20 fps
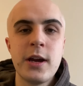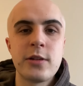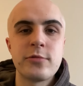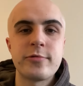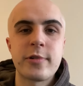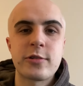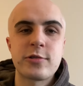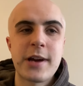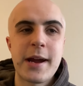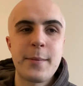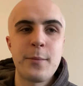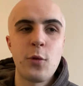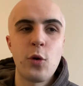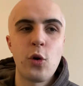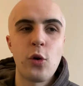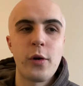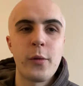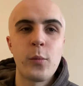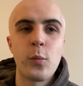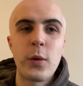regret
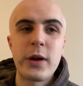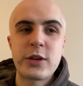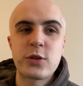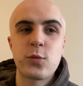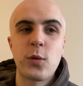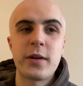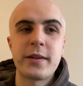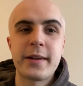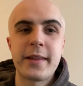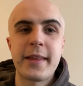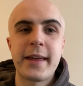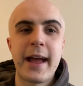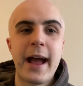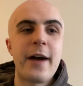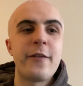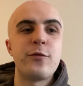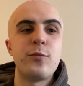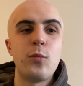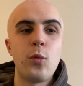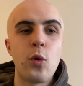more, and which one do they
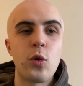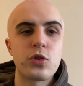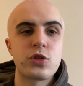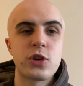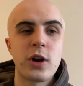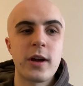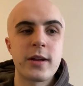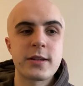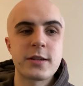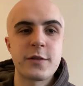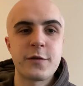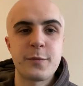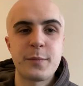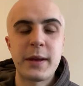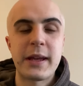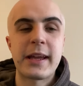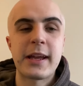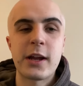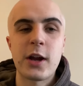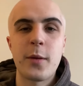have more chance of
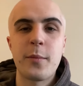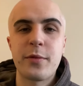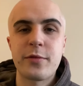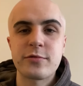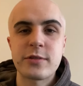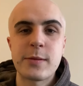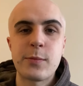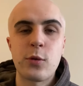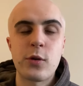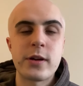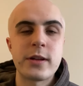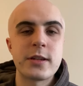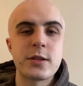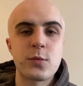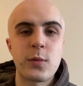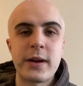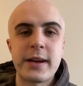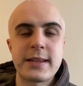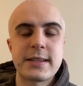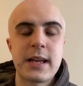picking up 3 points
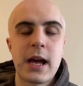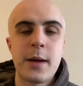when it's